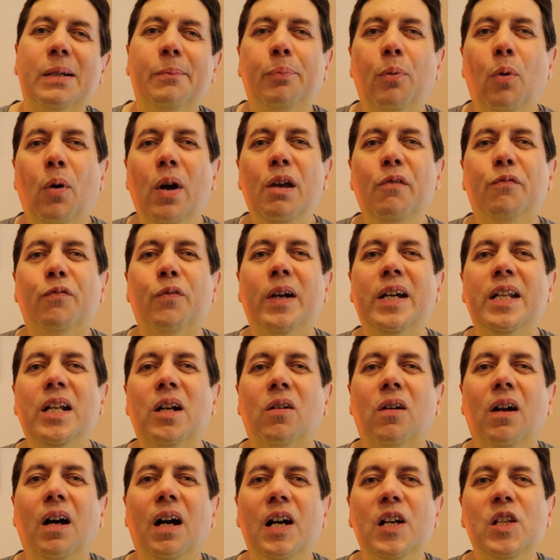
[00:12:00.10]
a boyfriend
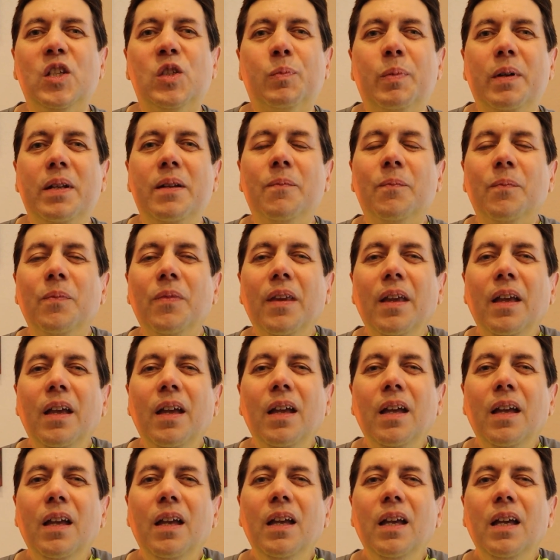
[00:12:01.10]
or a husband.
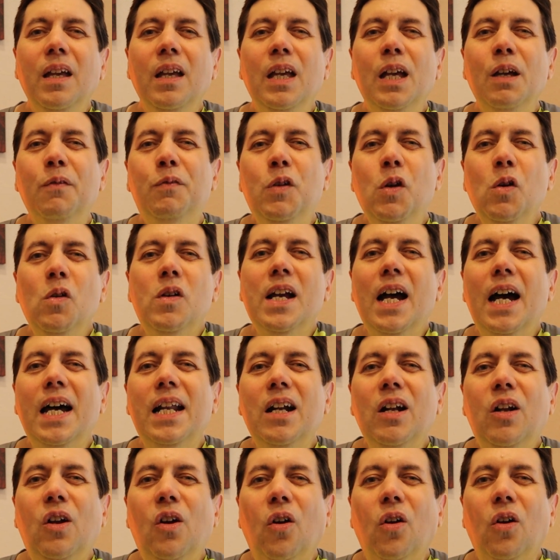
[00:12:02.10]
If you
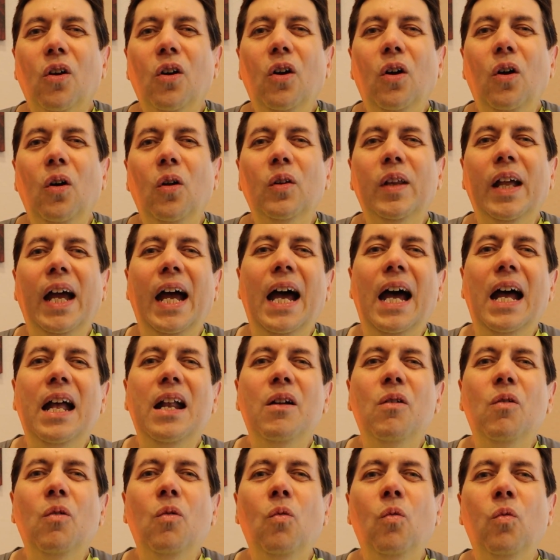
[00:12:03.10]
got a girl
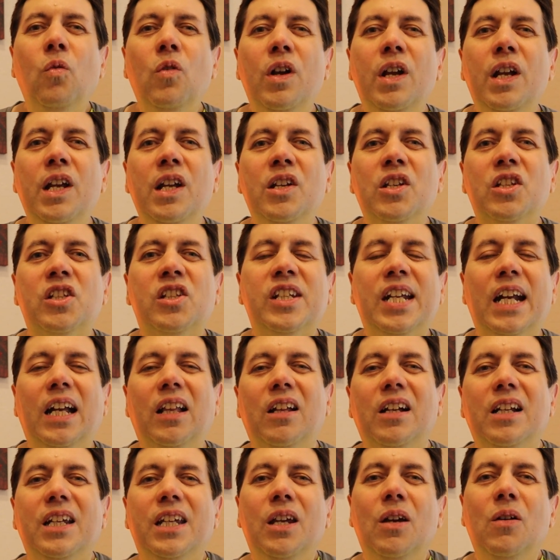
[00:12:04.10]
that is
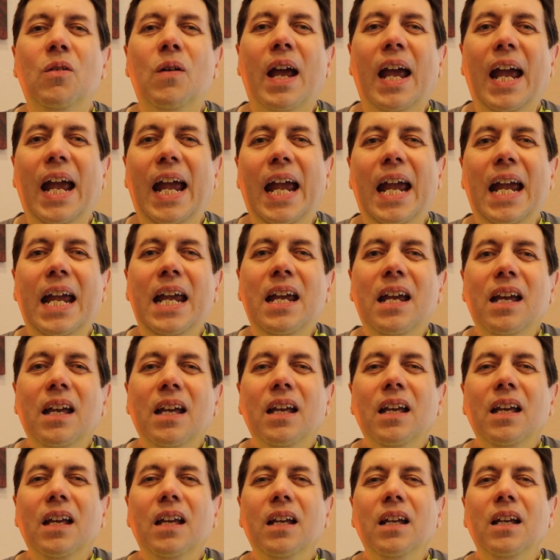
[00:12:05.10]
telling you, hey,
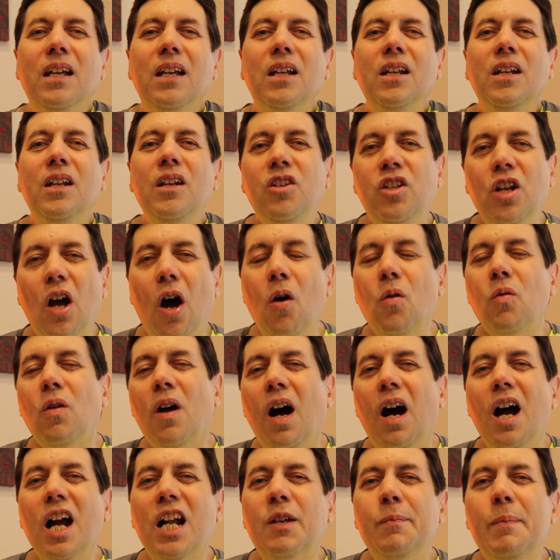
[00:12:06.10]
don't
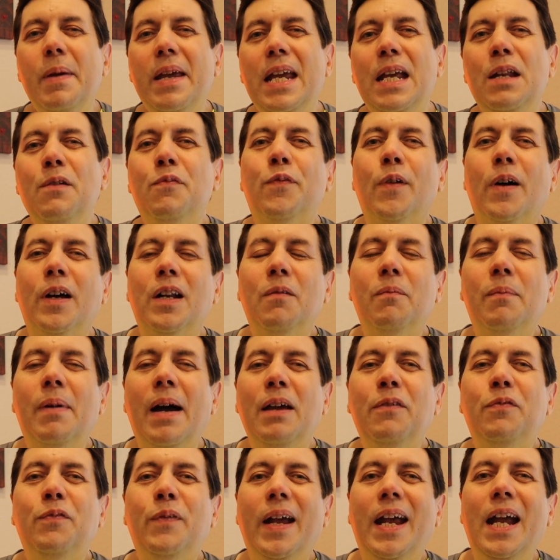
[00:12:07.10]
hug me in front of
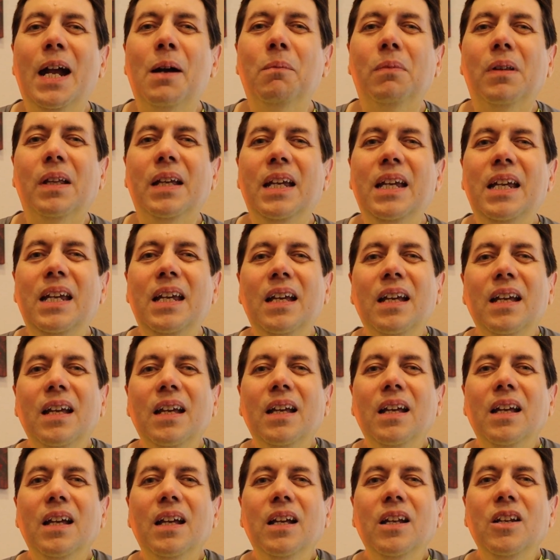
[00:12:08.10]
my family,
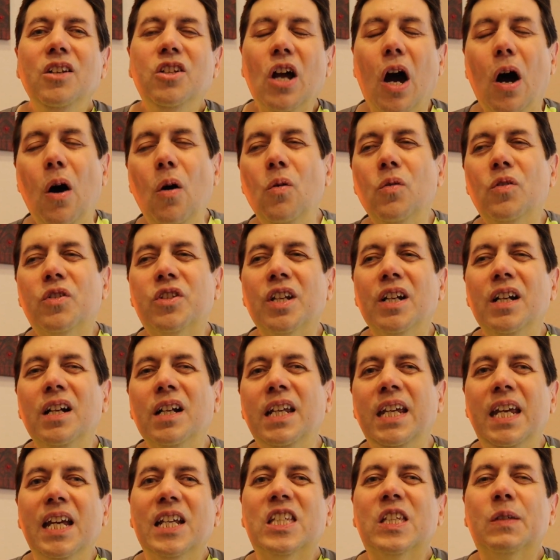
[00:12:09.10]
don't
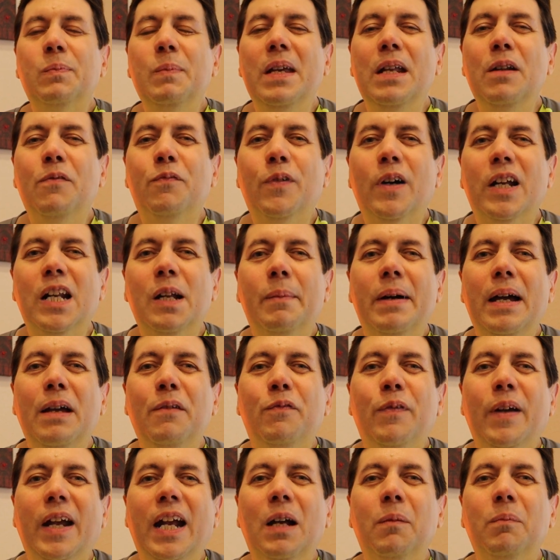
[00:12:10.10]
kiss me in front of my
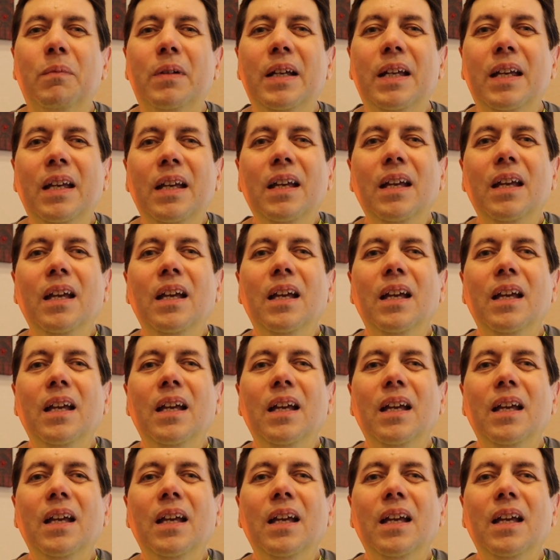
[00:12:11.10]
family,